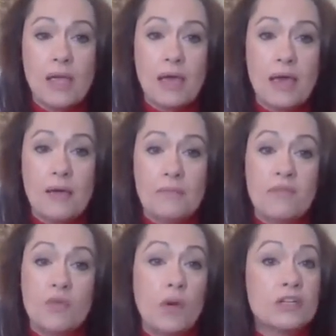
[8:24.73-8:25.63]

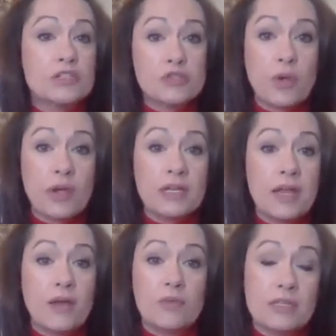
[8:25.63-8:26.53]
If you want to join
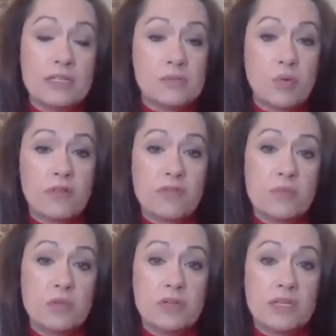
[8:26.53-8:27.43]
a really supportive
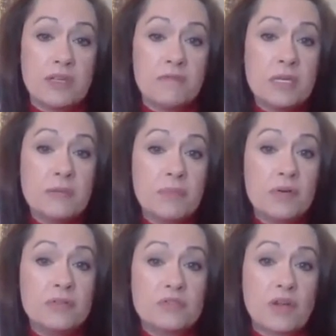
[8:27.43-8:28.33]
community of
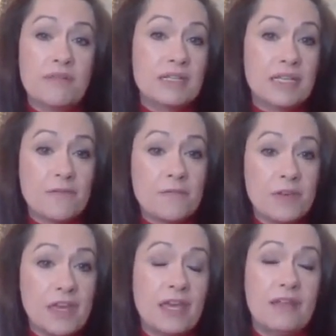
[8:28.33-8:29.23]
people striving to get
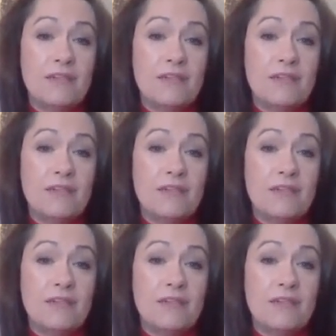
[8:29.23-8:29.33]
fit